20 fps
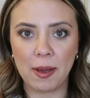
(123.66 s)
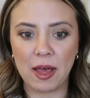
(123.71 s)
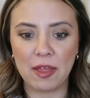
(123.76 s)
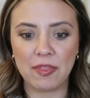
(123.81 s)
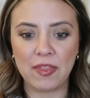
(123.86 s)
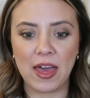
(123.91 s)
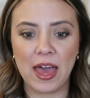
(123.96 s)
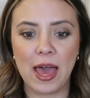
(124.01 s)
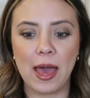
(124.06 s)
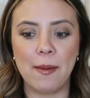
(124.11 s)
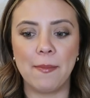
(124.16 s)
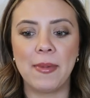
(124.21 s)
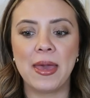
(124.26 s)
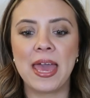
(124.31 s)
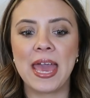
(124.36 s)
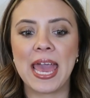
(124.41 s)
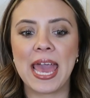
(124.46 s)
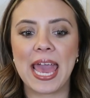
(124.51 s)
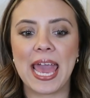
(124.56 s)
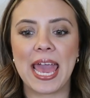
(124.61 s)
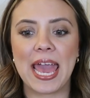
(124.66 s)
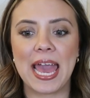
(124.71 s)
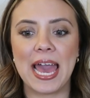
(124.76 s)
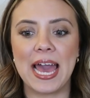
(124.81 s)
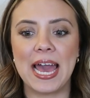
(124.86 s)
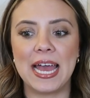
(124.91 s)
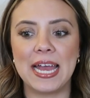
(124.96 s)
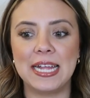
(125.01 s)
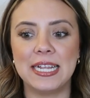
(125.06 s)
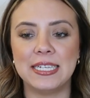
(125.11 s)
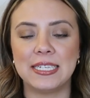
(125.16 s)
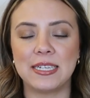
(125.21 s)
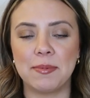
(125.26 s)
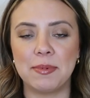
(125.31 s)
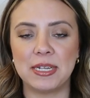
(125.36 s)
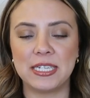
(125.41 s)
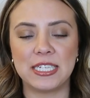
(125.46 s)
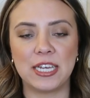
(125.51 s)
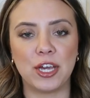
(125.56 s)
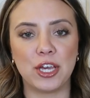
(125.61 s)
about them, and
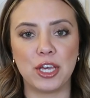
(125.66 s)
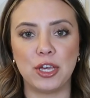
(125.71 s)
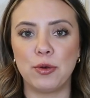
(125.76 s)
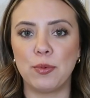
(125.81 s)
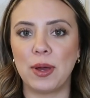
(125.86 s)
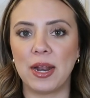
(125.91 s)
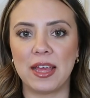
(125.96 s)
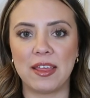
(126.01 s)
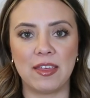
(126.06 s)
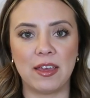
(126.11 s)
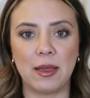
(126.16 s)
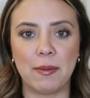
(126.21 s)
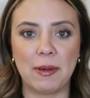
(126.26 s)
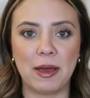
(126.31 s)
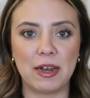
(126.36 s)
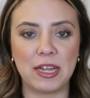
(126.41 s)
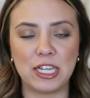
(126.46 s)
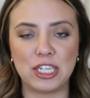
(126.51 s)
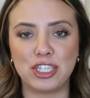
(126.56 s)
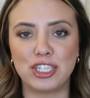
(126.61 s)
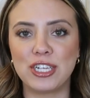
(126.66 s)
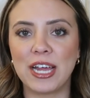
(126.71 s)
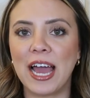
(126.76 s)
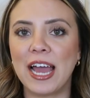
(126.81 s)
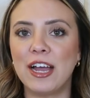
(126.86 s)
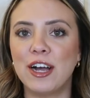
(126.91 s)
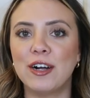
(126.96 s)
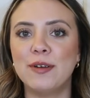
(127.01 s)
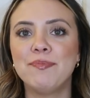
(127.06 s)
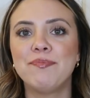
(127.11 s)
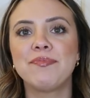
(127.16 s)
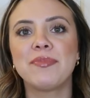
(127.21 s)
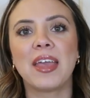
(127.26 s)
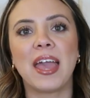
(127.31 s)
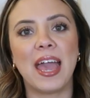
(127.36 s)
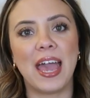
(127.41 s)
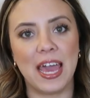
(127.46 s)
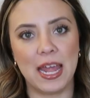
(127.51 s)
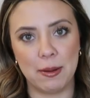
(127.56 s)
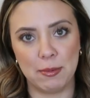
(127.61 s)
I'm going to tell you what I think about each style,
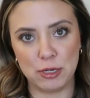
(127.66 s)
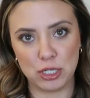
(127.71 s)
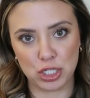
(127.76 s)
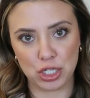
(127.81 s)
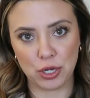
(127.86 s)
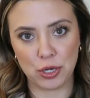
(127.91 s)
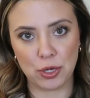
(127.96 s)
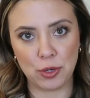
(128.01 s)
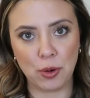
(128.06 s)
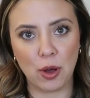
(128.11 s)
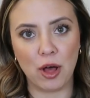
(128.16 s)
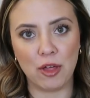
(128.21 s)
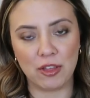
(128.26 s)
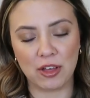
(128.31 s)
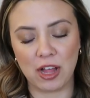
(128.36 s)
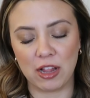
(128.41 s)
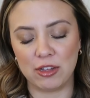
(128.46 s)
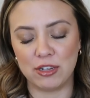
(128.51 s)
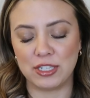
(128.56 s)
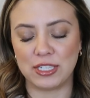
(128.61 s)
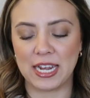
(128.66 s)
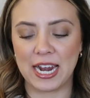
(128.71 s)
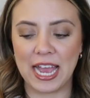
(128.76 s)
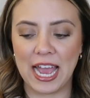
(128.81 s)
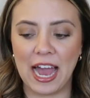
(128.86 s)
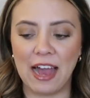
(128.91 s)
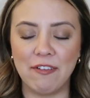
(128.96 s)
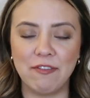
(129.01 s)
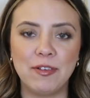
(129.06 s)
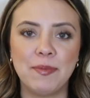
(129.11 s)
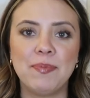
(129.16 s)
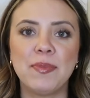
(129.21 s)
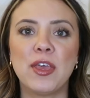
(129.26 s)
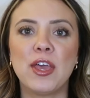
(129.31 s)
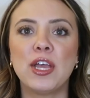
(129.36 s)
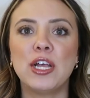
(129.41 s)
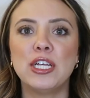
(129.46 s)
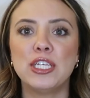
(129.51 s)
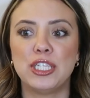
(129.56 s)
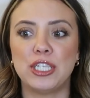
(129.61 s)
and I'm going to show you all the colors that I have.
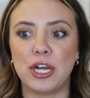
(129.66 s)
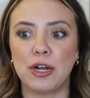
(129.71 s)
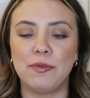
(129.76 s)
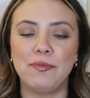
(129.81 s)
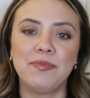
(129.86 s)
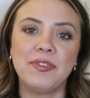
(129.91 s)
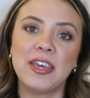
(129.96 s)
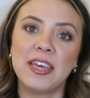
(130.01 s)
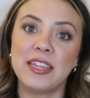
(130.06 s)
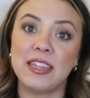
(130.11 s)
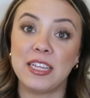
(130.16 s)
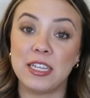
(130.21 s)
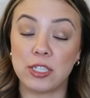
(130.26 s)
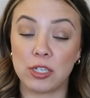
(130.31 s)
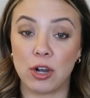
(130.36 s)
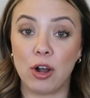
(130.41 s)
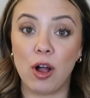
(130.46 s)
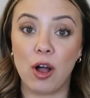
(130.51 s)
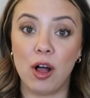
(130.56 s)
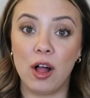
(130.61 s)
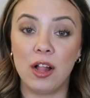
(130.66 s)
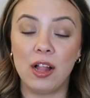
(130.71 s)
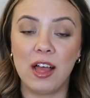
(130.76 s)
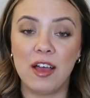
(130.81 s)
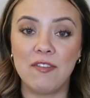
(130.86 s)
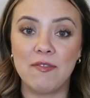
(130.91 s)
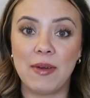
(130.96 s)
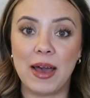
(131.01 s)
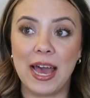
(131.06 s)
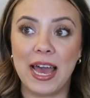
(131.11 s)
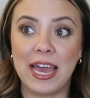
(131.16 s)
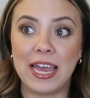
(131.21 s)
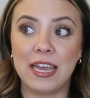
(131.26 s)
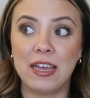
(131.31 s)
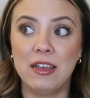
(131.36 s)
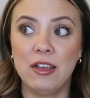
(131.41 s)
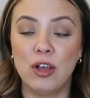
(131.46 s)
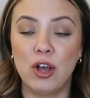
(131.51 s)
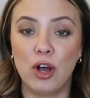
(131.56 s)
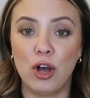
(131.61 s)
So these are all of
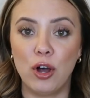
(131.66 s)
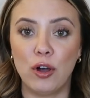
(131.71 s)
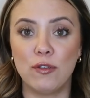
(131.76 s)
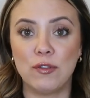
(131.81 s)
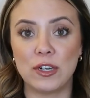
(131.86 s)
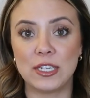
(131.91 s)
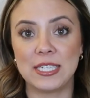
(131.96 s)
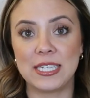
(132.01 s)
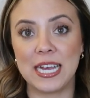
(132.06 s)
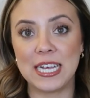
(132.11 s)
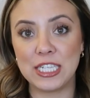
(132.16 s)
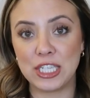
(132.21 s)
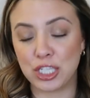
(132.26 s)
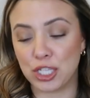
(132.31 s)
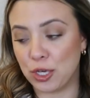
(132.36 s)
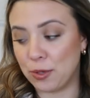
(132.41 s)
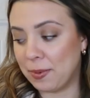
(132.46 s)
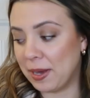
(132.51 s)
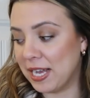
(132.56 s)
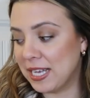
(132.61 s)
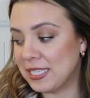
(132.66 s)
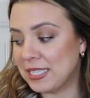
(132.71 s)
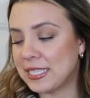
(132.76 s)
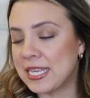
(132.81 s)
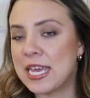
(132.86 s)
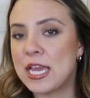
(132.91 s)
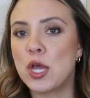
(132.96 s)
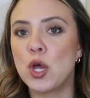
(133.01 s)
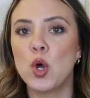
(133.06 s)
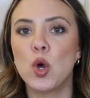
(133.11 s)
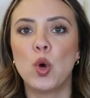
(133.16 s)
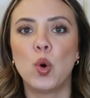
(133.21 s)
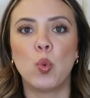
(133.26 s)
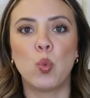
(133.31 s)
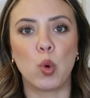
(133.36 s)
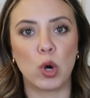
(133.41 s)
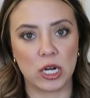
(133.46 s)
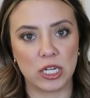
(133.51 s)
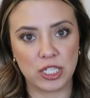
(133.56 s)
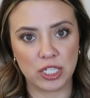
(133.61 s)
my oversized Scubas.
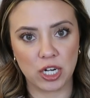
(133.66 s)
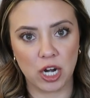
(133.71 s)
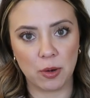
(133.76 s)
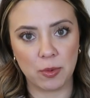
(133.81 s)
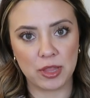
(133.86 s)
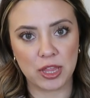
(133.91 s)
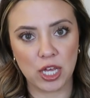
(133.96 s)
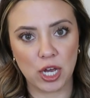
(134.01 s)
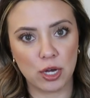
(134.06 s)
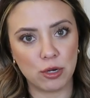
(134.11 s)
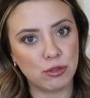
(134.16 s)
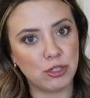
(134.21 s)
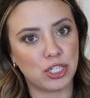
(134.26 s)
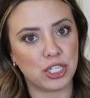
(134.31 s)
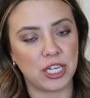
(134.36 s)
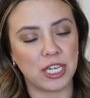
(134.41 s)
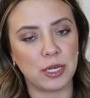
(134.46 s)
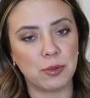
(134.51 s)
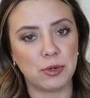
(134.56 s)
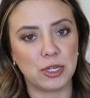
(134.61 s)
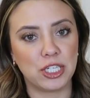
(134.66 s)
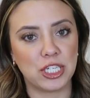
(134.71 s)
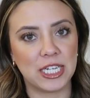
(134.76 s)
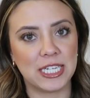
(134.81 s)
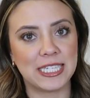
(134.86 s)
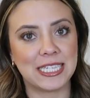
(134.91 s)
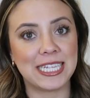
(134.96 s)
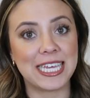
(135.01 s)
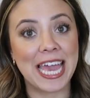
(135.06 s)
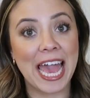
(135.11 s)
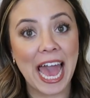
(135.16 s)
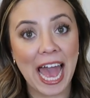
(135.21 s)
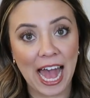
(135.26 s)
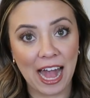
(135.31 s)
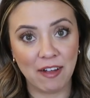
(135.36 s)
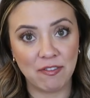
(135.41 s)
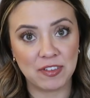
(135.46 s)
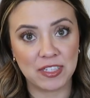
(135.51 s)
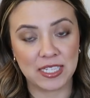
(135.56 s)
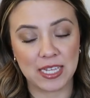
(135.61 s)
We're going to start with the OG, which is the
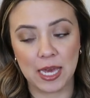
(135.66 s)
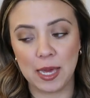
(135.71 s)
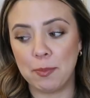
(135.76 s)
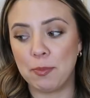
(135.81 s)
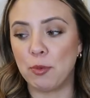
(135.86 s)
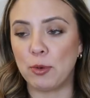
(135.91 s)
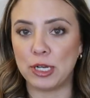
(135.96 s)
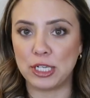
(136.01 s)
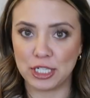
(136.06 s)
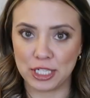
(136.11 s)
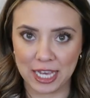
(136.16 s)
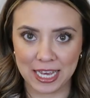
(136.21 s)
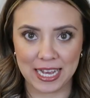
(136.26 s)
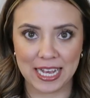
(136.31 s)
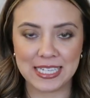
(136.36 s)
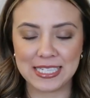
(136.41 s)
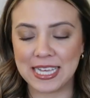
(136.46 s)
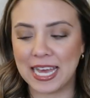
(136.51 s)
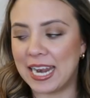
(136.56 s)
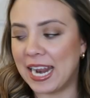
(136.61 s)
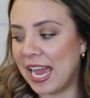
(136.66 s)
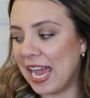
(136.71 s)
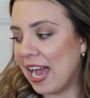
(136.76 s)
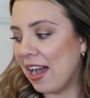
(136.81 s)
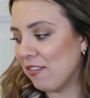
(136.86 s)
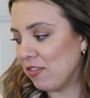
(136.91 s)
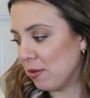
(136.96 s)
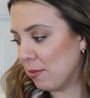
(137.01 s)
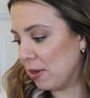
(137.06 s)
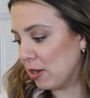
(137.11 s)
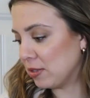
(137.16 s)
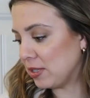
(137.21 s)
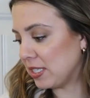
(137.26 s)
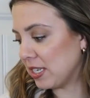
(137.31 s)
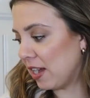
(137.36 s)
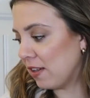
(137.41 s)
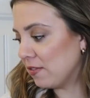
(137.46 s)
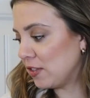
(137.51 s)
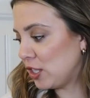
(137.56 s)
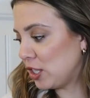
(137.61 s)
half zip, which, like I said, I have the
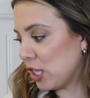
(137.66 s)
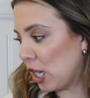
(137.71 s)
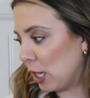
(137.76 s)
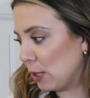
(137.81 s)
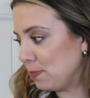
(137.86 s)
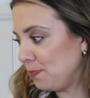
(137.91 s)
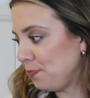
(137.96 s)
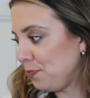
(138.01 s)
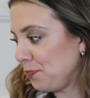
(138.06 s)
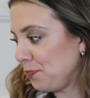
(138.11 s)
most of. So